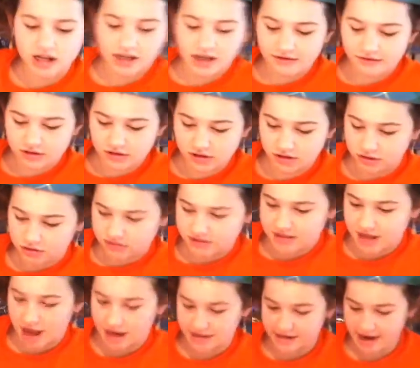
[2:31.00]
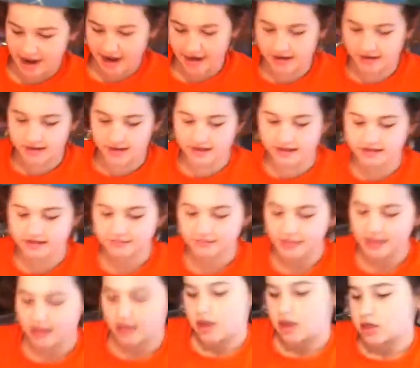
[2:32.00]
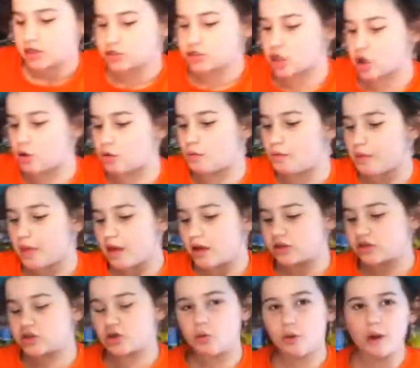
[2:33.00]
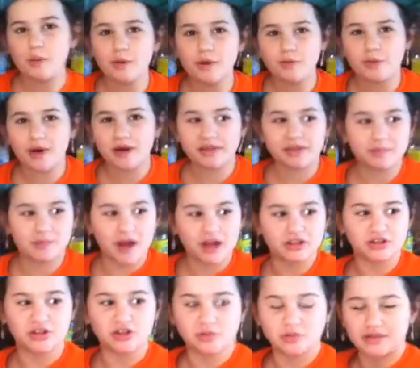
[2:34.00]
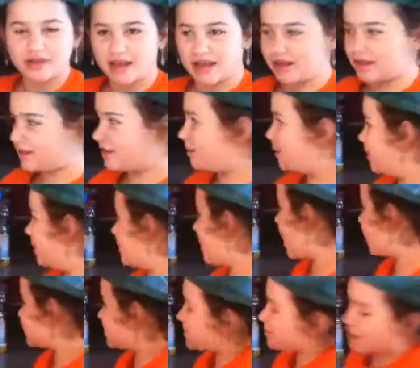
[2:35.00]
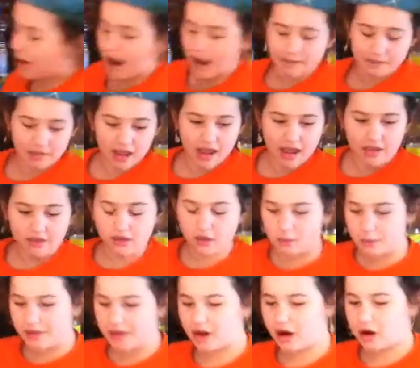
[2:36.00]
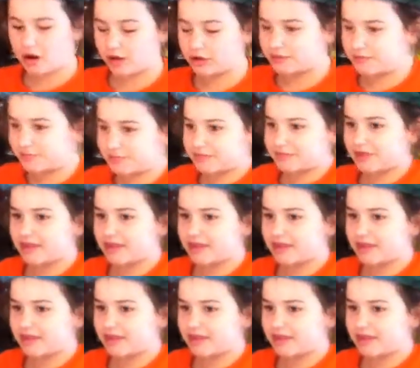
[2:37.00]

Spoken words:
going to give a little saute to this. So when we put the mushrooms in the matzo brie, they'll be all